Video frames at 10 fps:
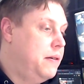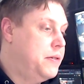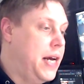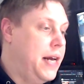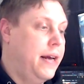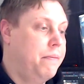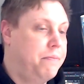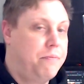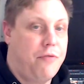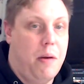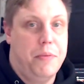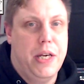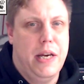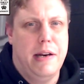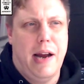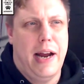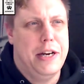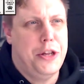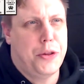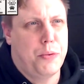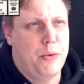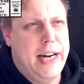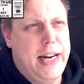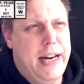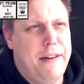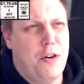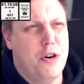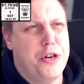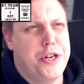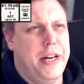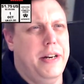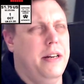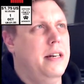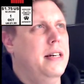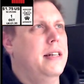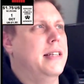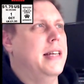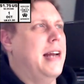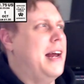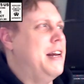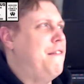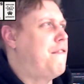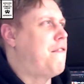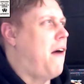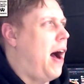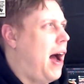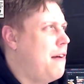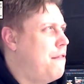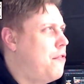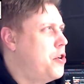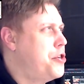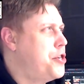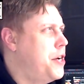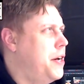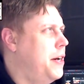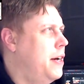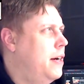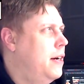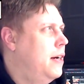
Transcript: dating from the 93 version, the 95 version,